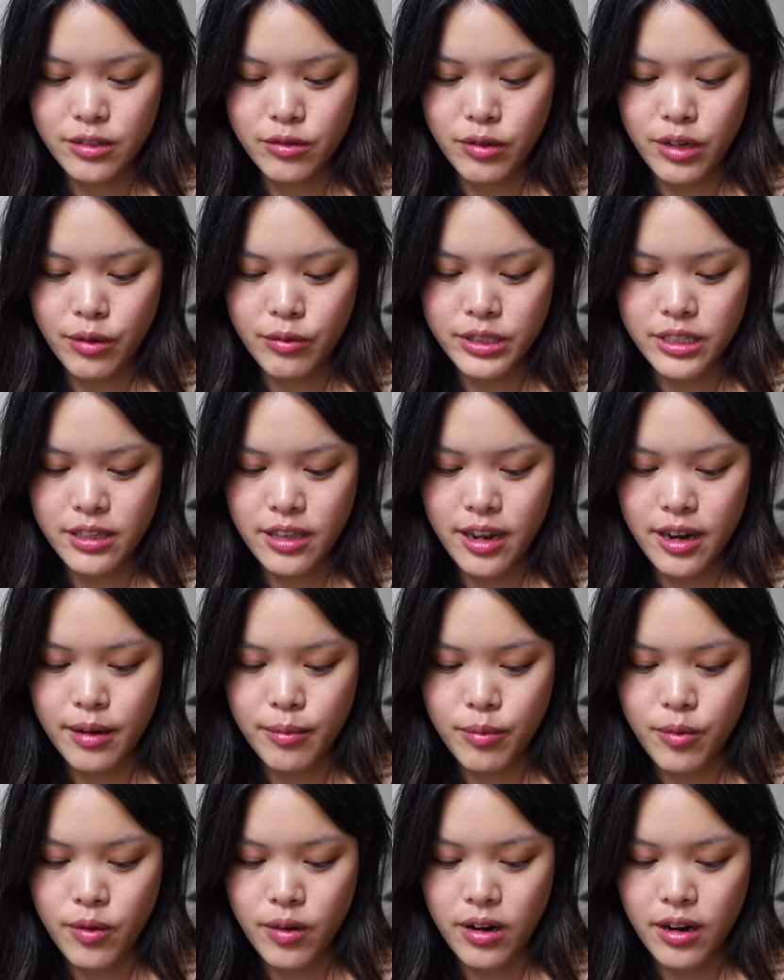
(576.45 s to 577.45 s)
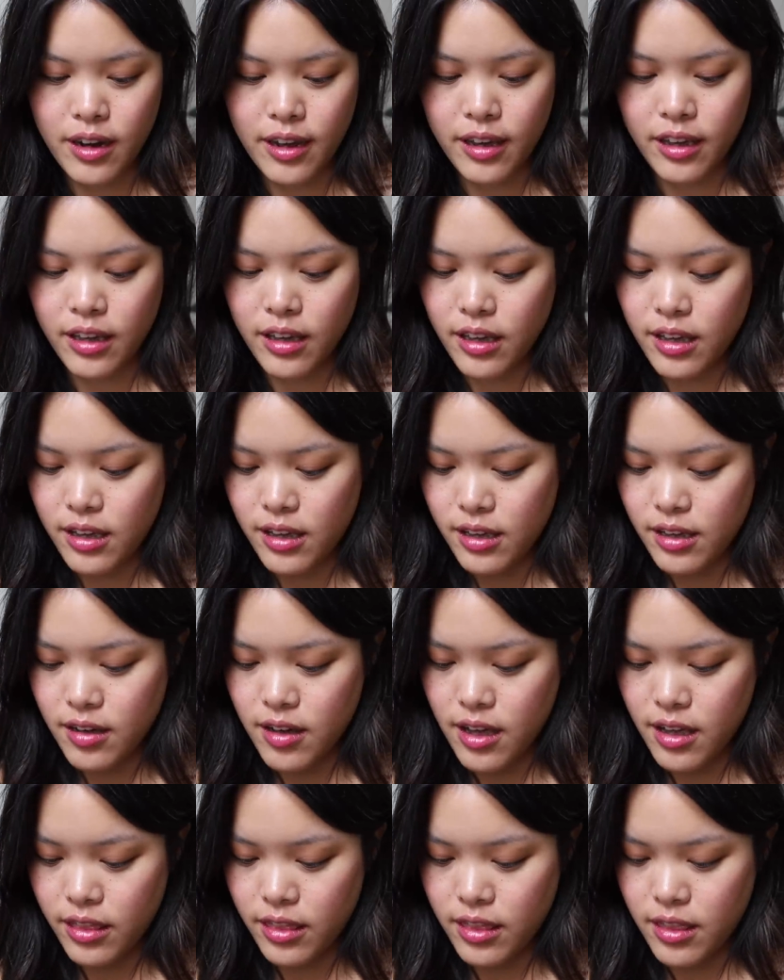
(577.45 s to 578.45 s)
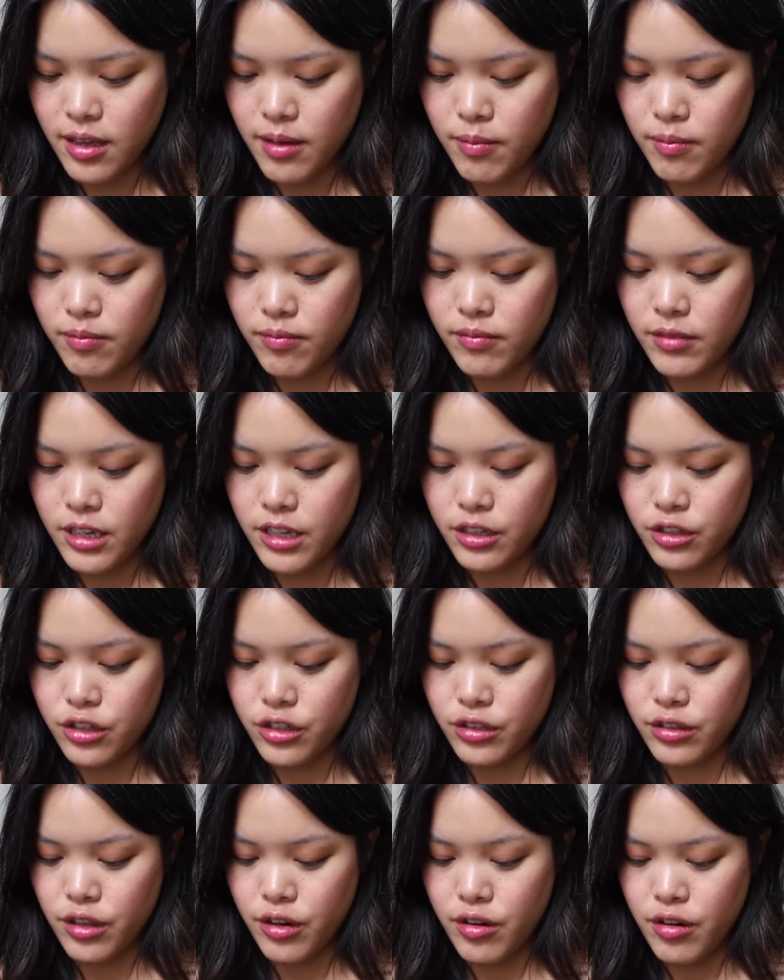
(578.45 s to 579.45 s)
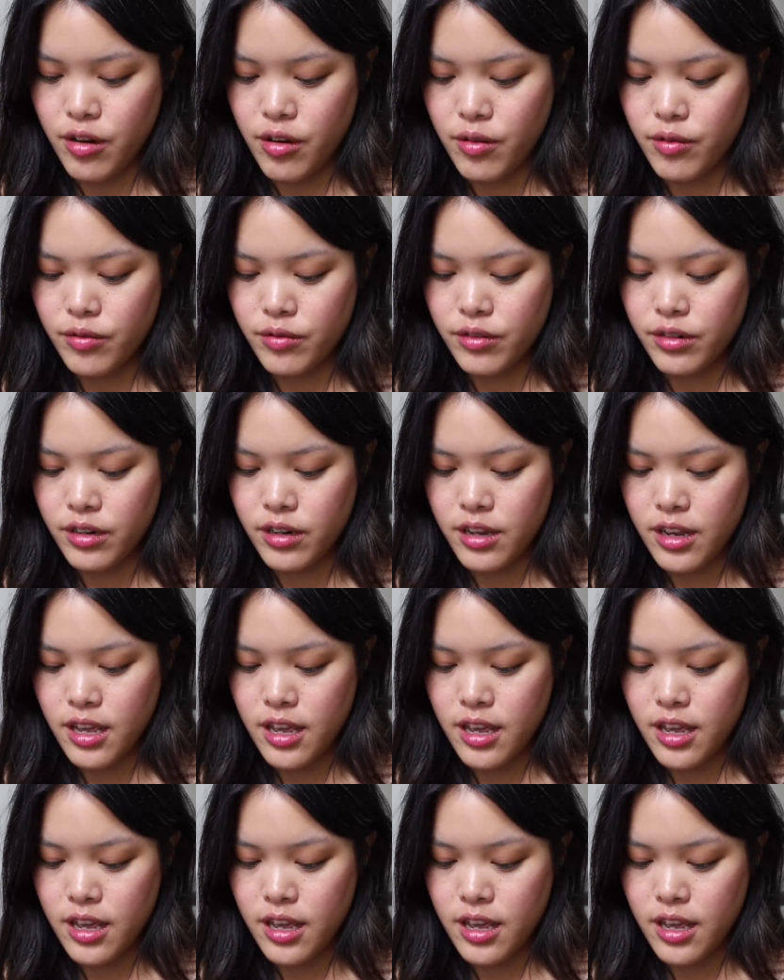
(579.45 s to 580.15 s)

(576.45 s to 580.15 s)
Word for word: So when I went to the airport, I got them each their own.